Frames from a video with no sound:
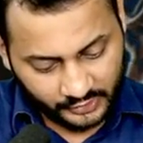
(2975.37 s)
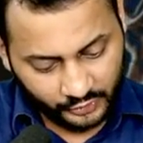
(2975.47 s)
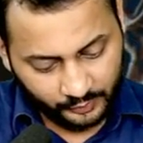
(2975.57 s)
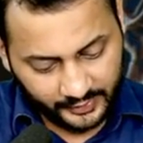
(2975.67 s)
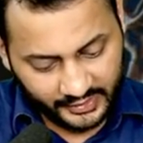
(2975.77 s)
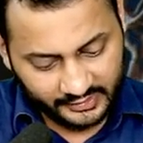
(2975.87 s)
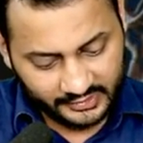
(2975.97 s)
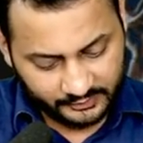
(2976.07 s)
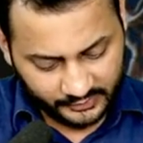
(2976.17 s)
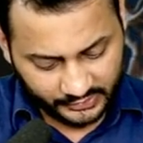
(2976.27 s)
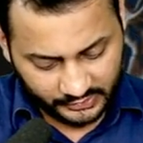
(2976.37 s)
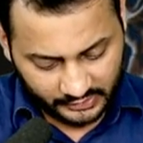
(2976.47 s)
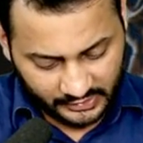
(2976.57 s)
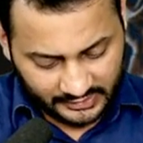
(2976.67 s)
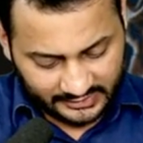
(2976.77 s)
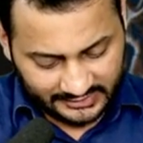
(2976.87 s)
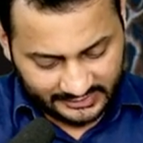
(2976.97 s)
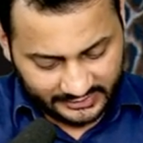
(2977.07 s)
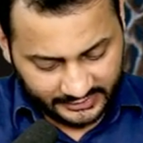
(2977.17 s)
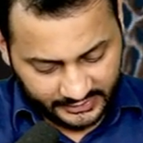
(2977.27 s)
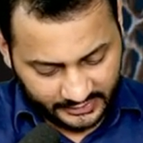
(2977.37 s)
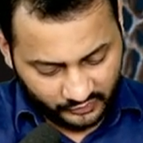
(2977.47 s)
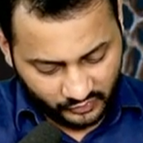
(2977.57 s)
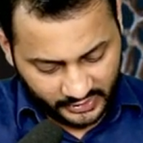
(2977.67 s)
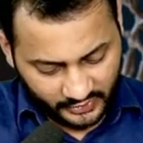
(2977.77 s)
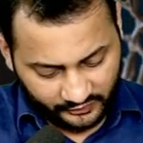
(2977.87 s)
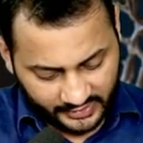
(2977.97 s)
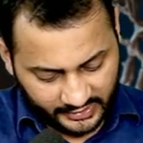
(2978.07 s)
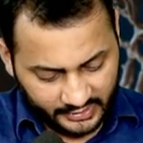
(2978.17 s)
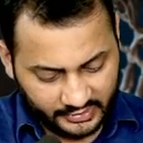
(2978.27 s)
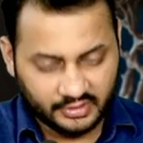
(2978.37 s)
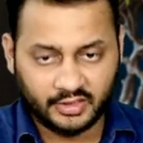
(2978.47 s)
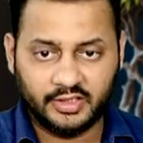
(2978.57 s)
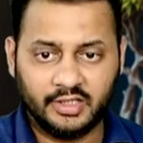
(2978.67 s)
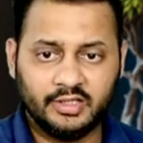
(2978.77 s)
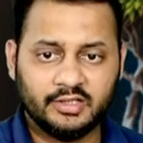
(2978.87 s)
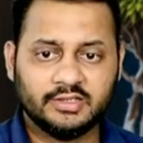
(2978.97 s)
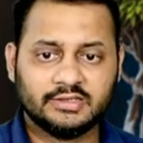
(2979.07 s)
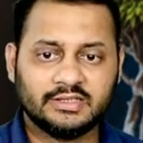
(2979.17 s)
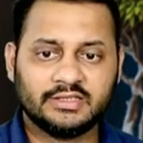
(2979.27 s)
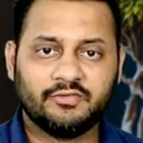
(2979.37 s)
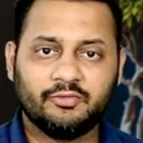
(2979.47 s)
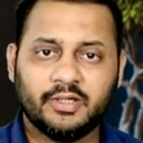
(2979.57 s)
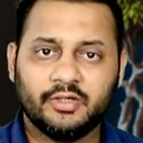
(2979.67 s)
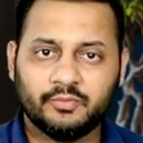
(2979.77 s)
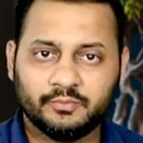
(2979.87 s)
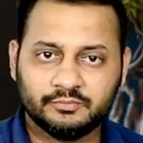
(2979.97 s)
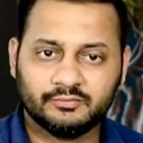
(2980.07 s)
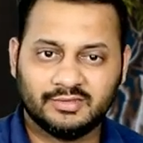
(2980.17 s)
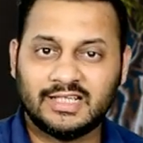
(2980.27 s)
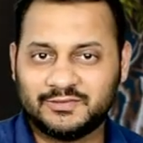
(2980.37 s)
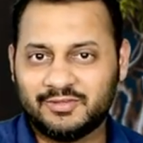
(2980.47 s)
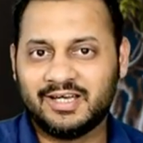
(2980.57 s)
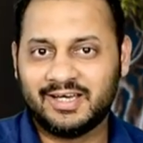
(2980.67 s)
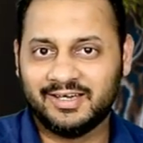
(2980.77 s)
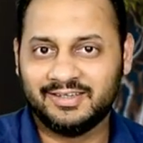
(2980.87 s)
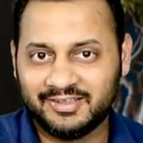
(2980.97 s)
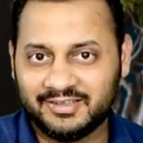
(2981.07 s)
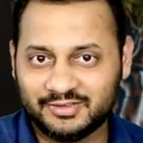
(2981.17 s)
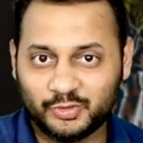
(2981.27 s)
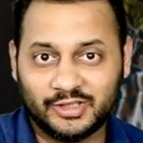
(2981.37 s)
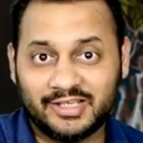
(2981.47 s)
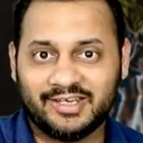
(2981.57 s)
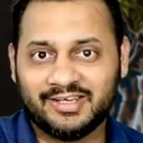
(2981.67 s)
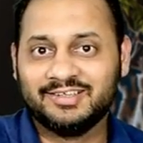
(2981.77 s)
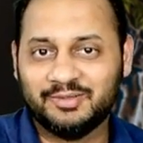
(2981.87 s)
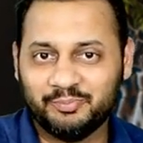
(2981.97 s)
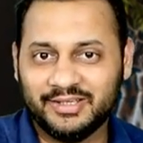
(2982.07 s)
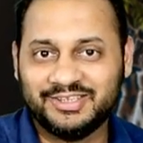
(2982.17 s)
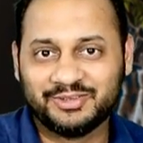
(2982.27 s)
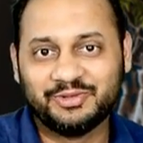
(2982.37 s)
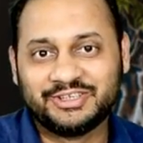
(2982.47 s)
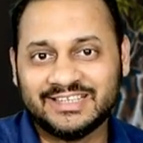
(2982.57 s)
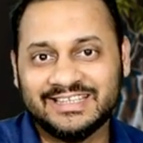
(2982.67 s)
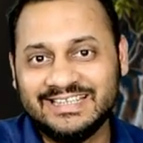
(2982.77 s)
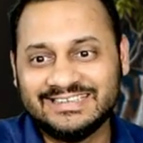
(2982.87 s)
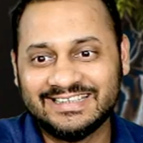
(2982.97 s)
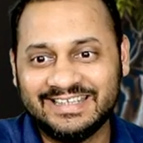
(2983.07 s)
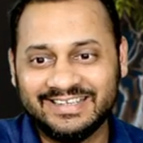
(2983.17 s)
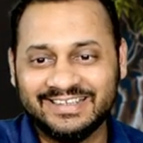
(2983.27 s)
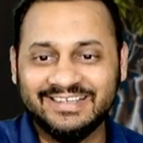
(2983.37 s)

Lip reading: You paid this much, 68, 120, 30 is received by you. That's why I highlighted so that I can complete the question easily.